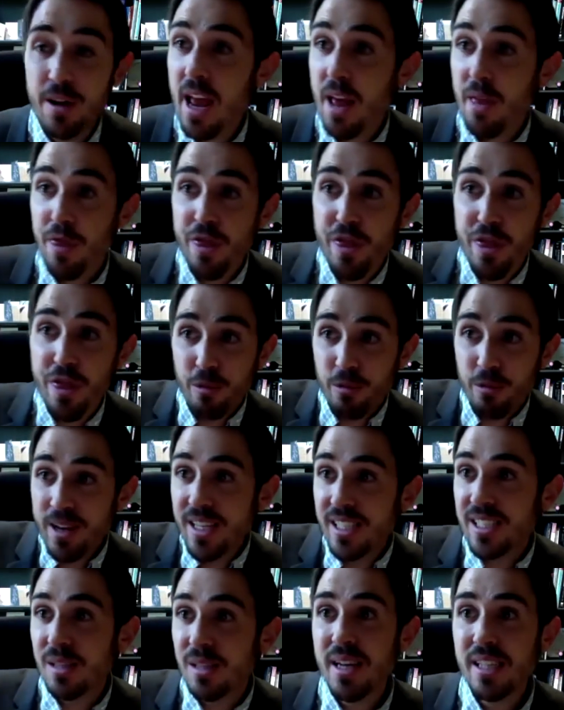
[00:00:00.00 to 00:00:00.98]
and three
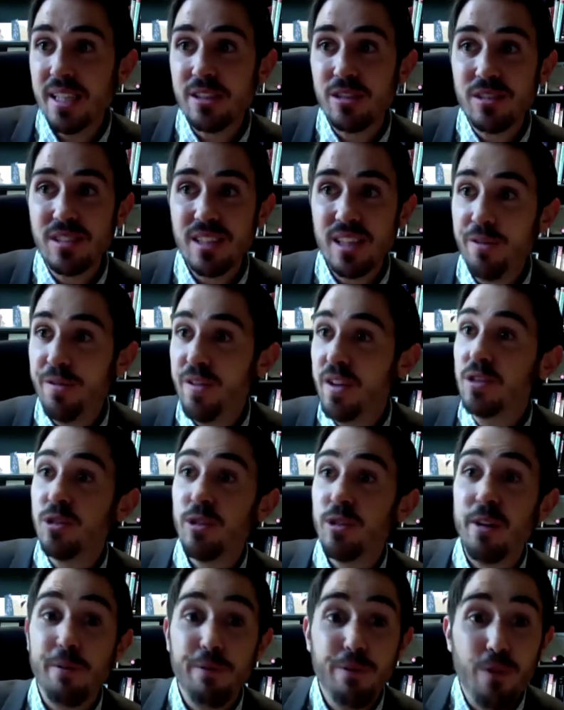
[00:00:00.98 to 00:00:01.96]
semesters in the future
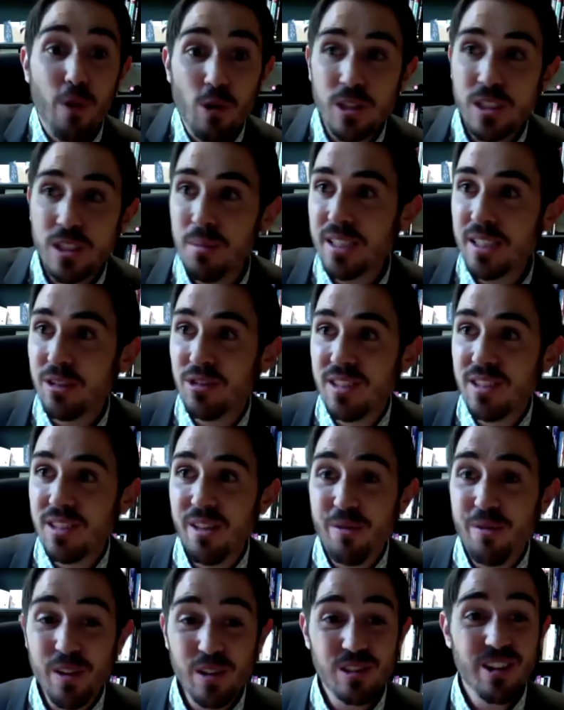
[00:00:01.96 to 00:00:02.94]
and four semesters in the
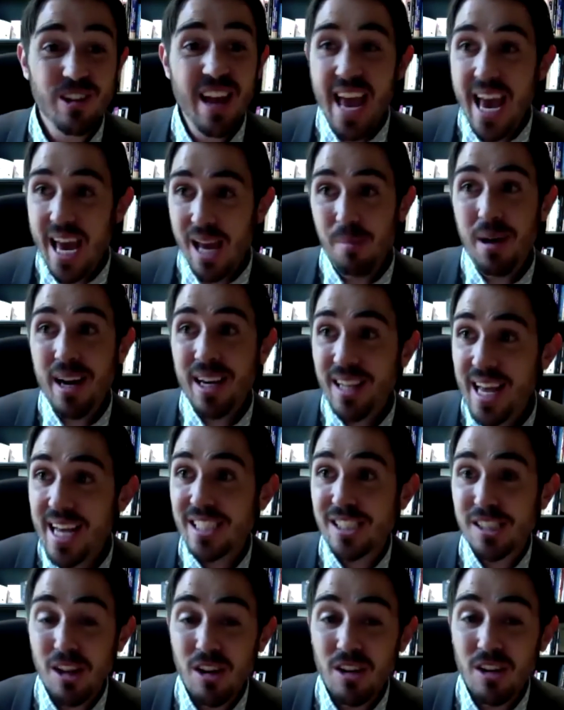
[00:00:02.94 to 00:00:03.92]
future. And it might last
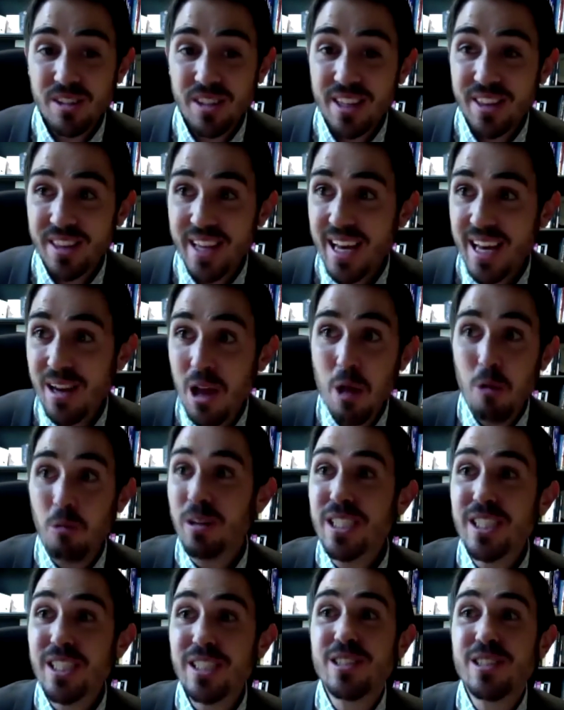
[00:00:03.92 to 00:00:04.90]
longer than that. We
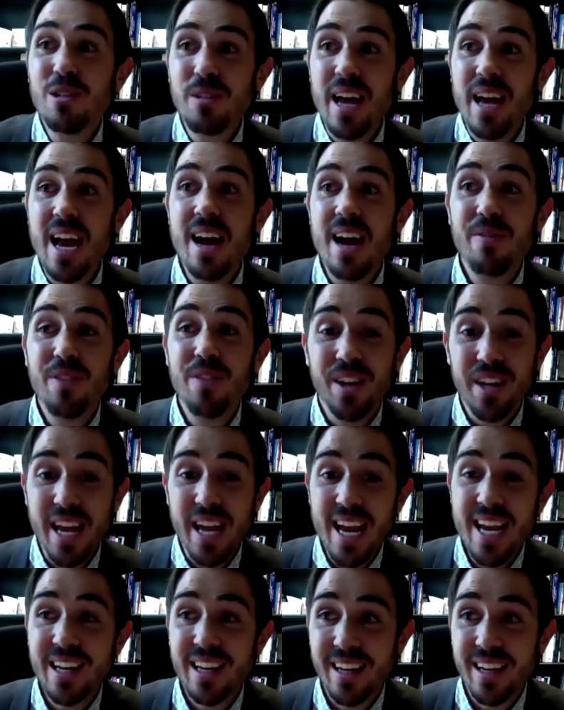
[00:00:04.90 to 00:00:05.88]
just don't have the
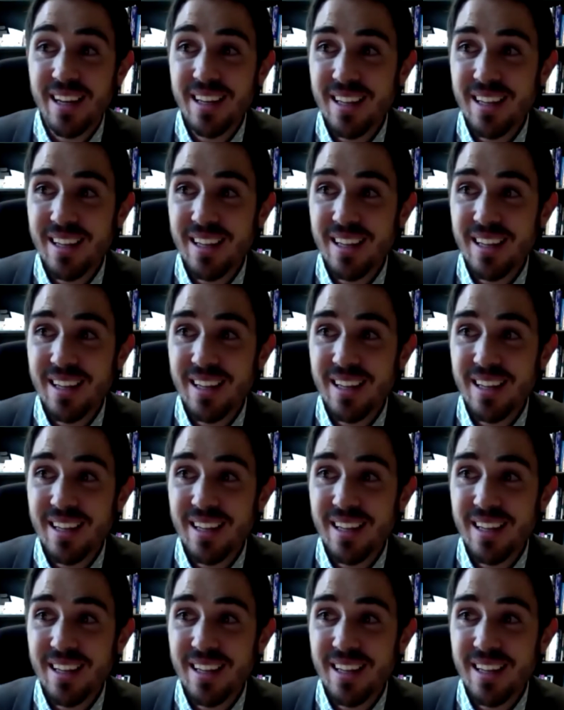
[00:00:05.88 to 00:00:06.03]
data